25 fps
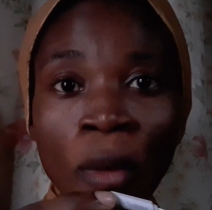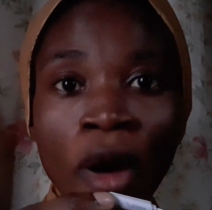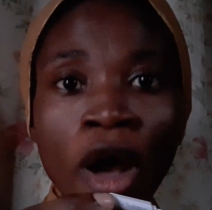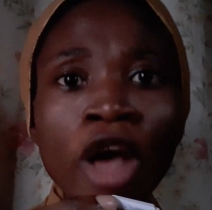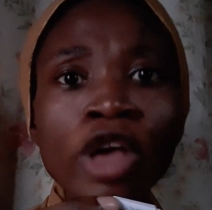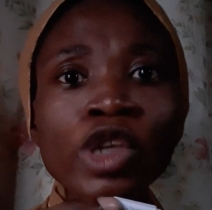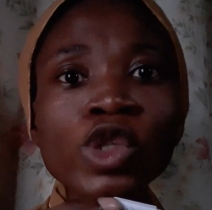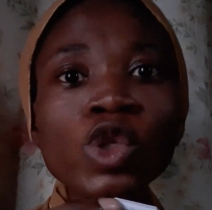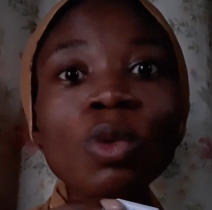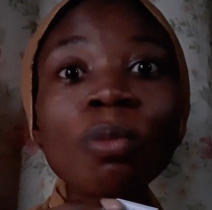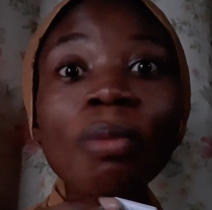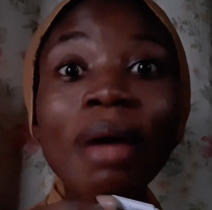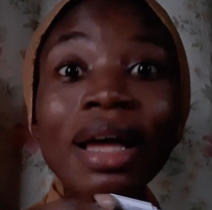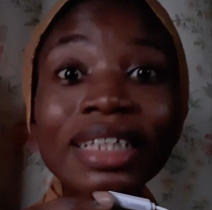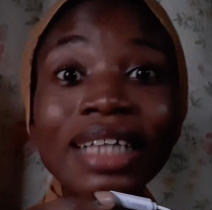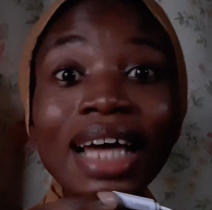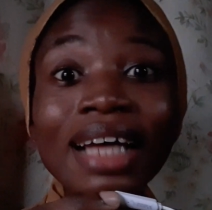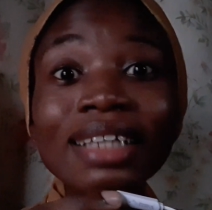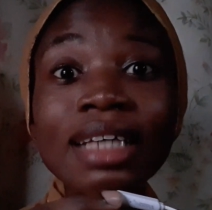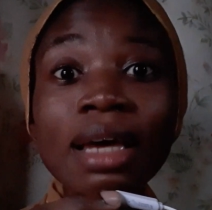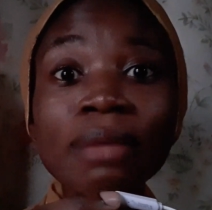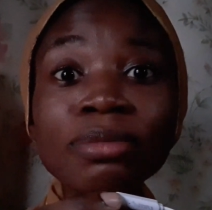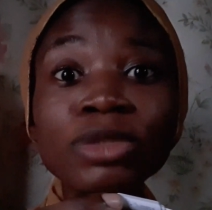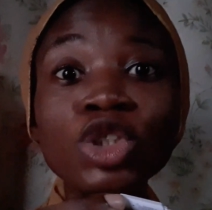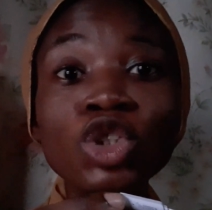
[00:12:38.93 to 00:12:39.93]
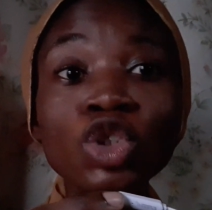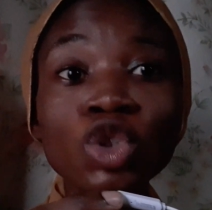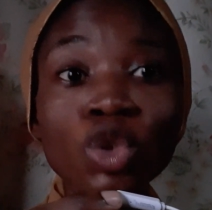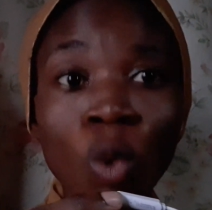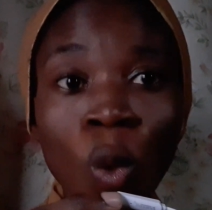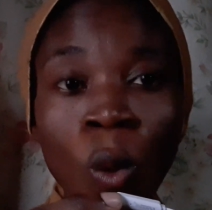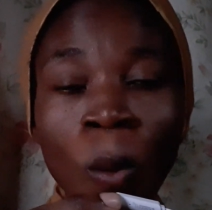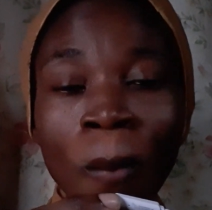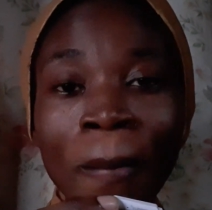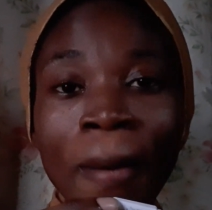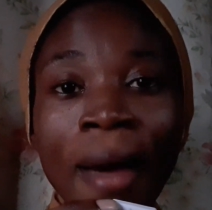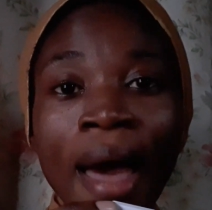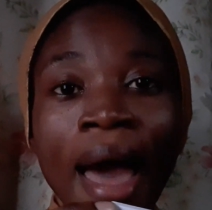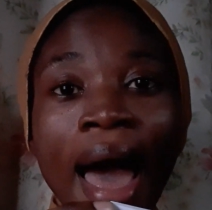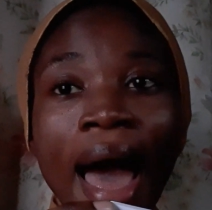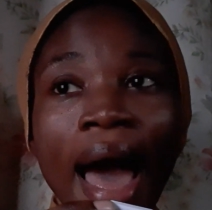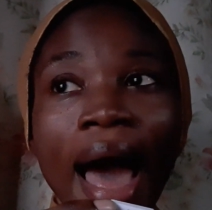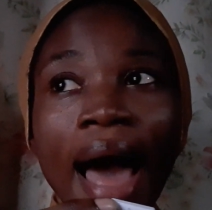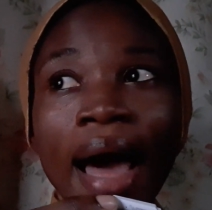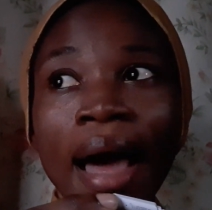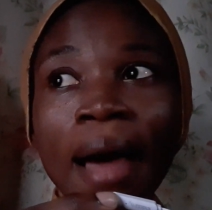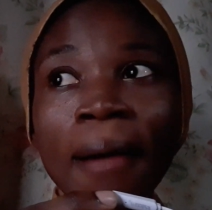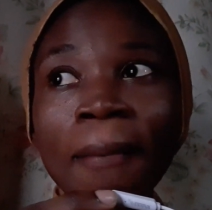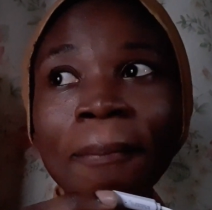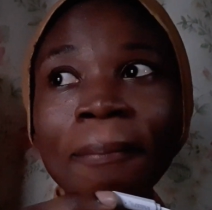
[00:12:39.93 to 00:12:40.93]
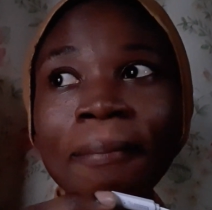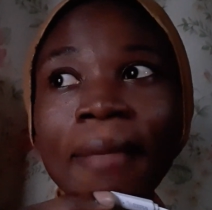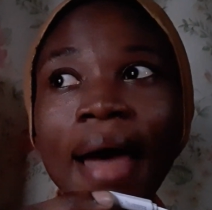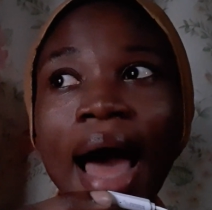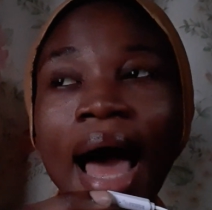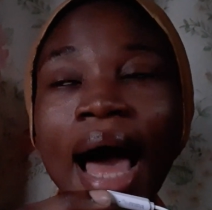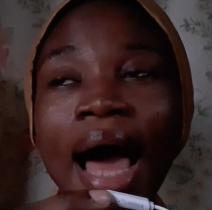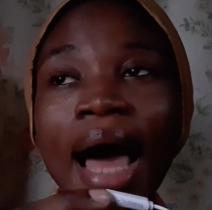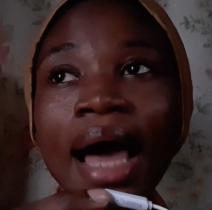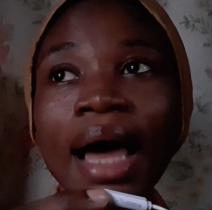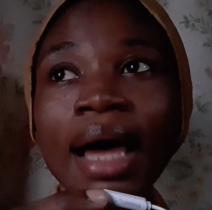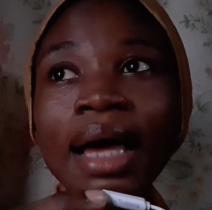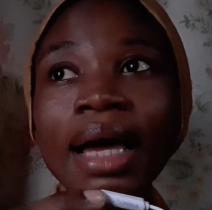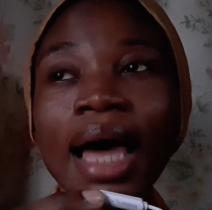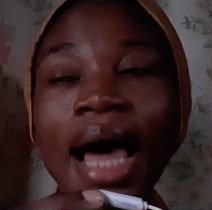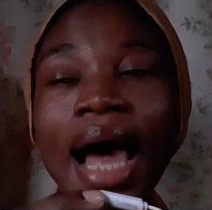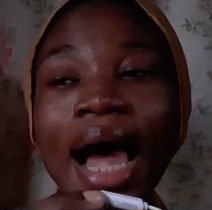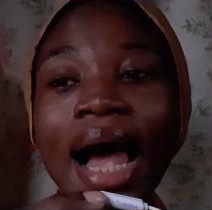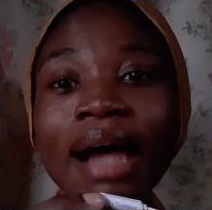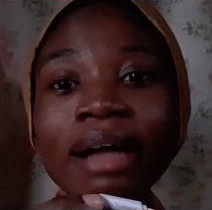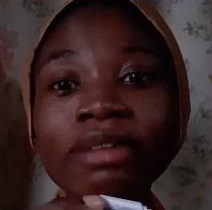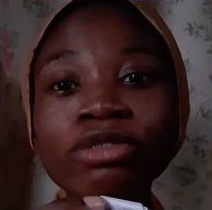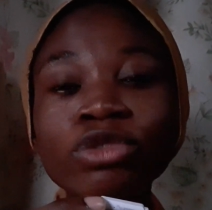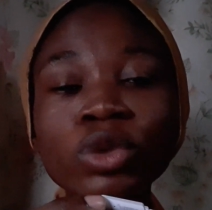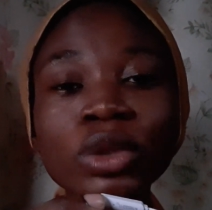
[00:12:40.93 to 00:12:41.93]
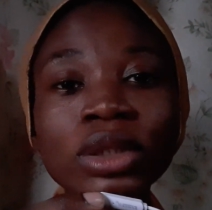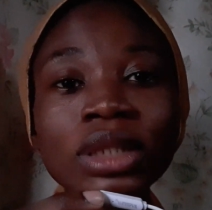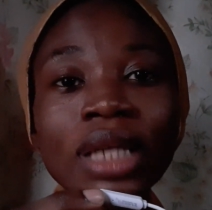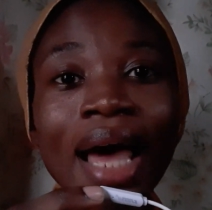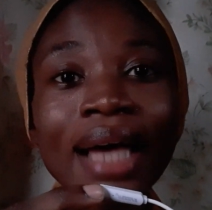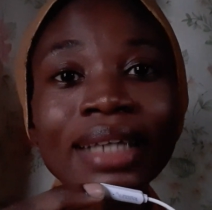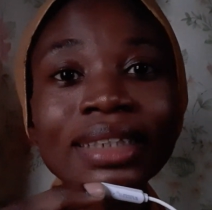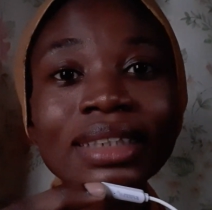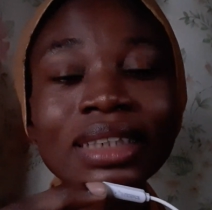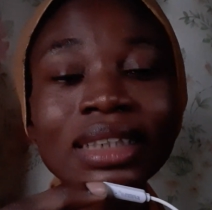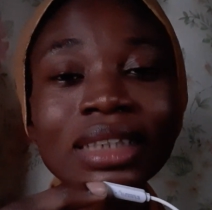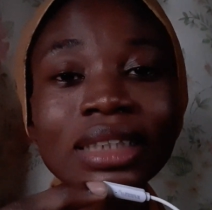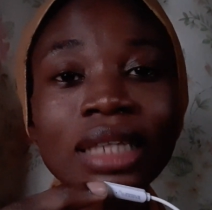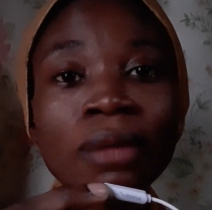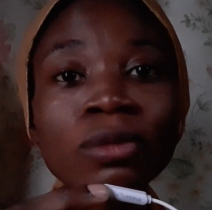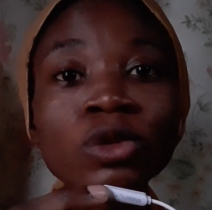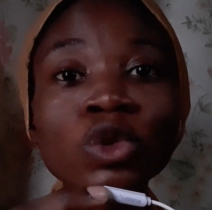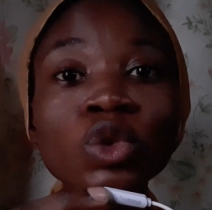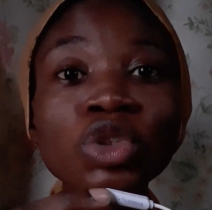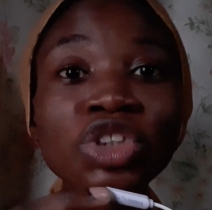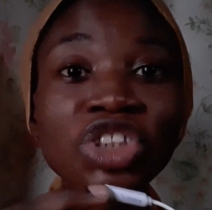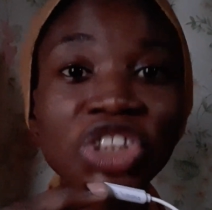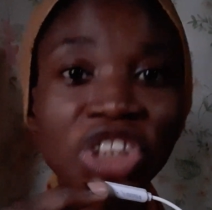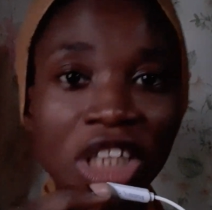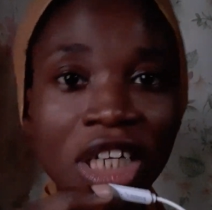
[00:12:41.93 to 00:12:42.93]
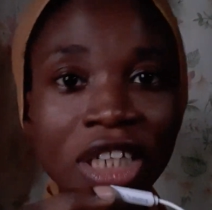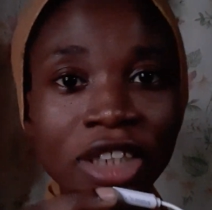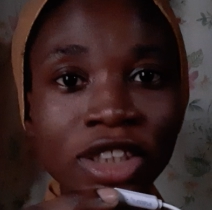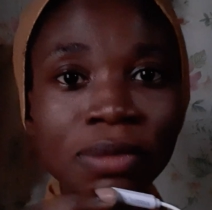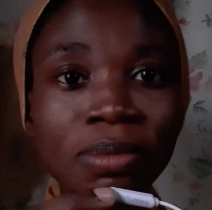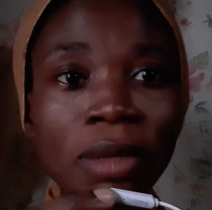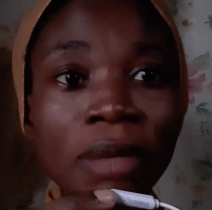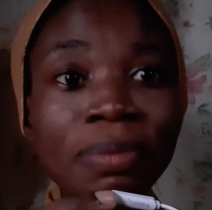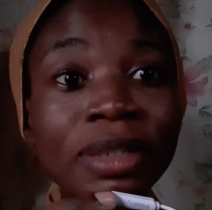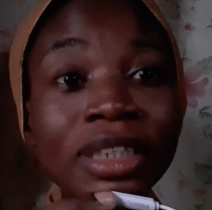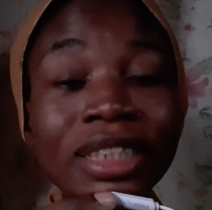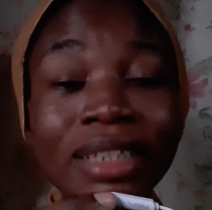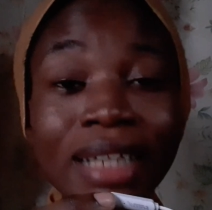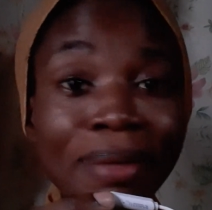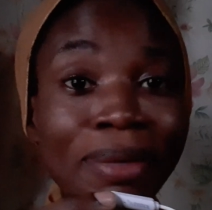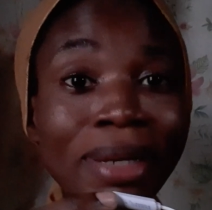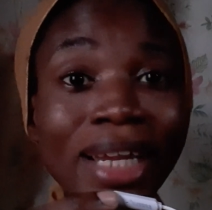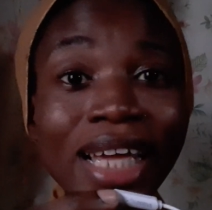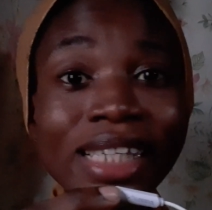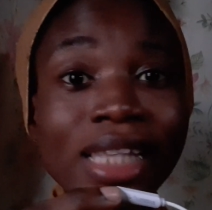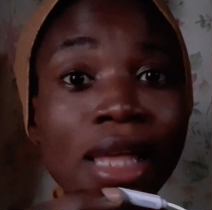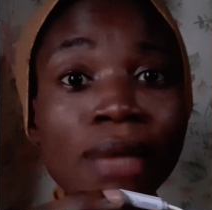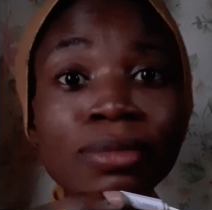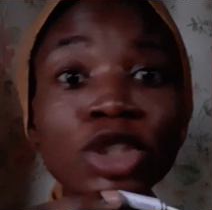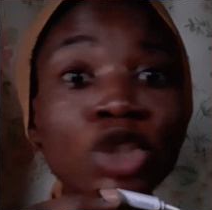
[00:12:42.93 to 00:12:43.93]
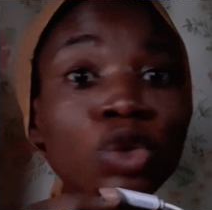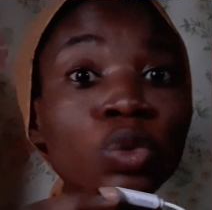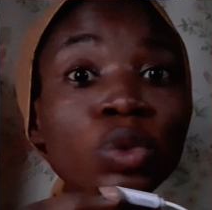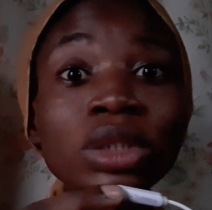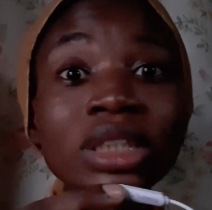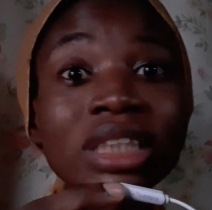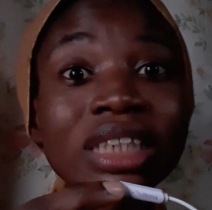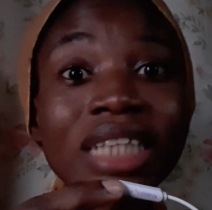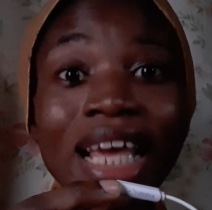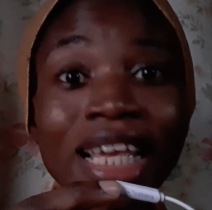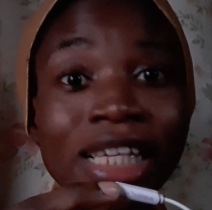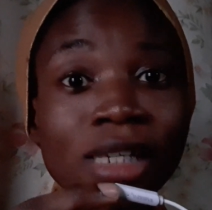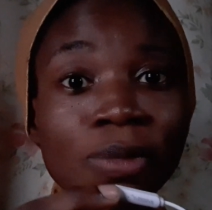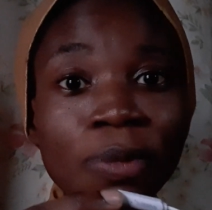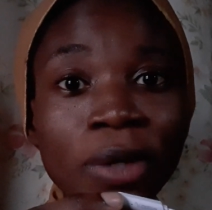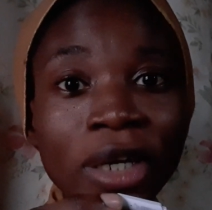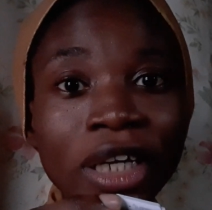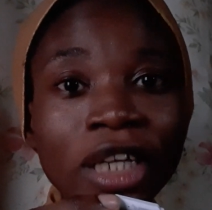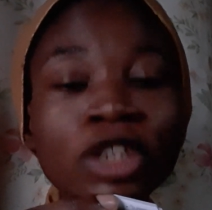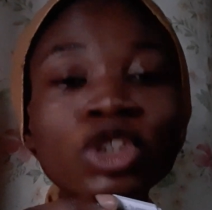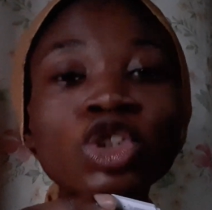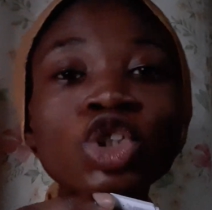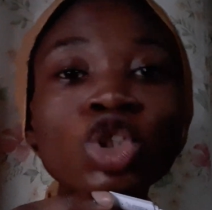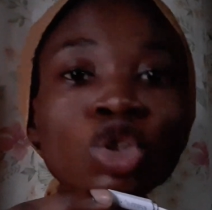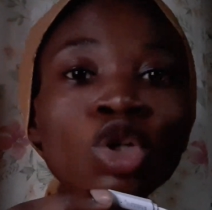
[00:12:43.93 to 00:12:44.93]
So by that time she's home, our systems will change. Maybe by that time she won't need spray again.